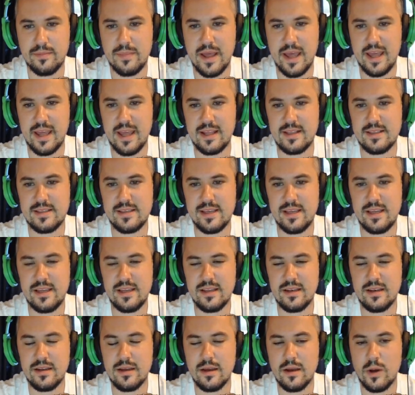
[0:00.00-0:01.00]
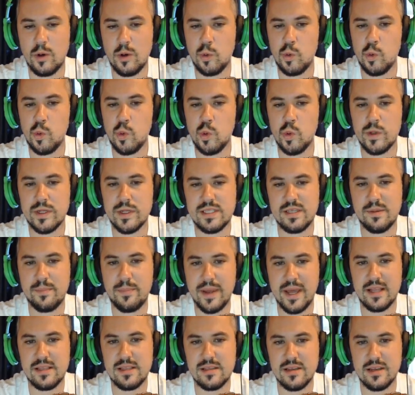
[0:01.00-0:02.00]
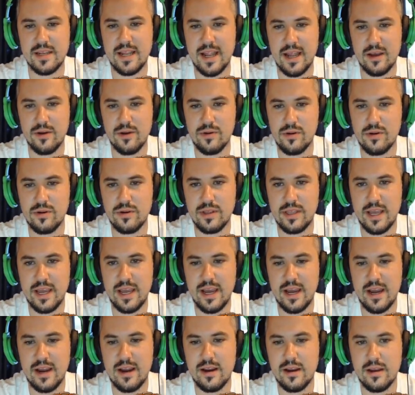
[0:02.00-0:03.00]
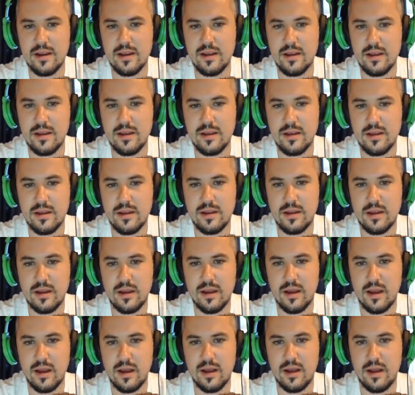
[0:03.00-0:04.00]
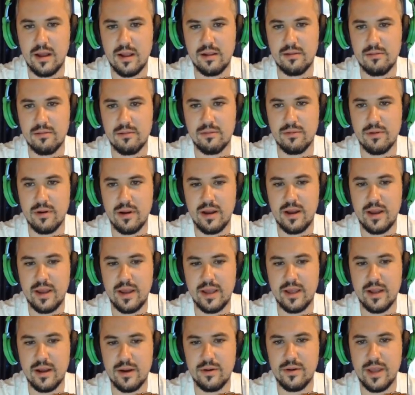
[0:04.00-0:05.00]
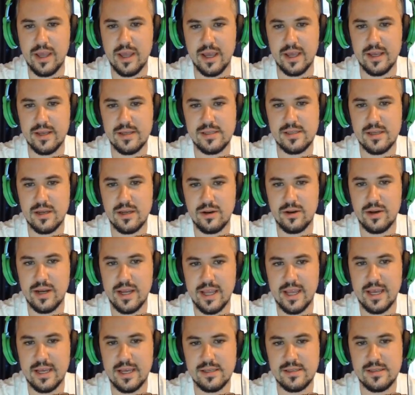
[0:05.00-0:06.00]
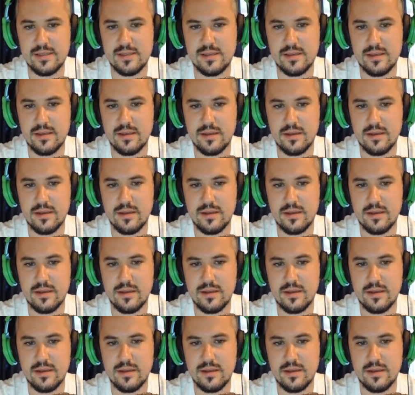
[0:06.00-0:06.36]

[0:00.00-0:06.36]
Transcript: eighteen? Ooh, it depends on how good they are. Alright, okay, so I guess